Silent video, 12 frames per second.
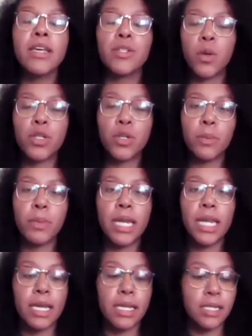Social
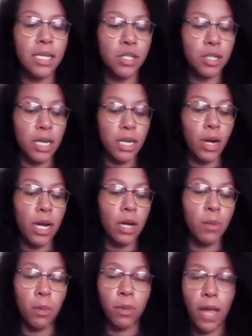media is such an
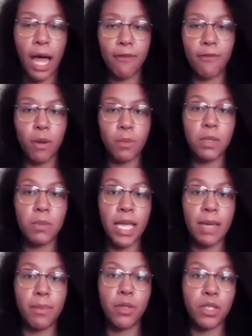incredible platform to
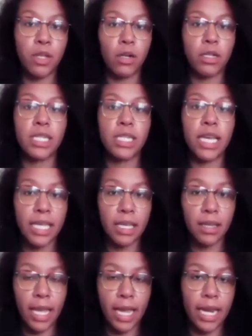be able to
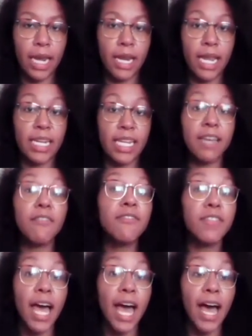articulate and give
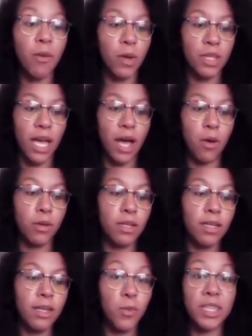that without
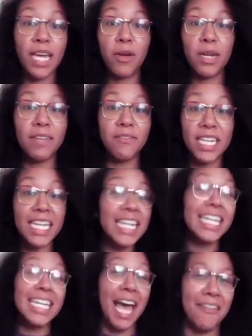even
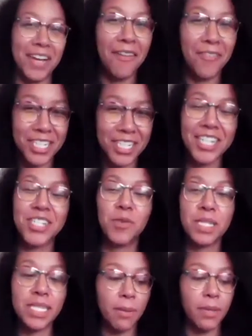needing to have a
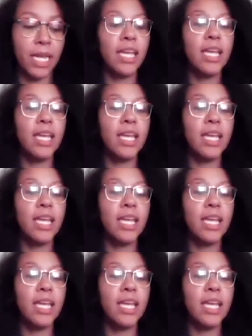conversation with somebody.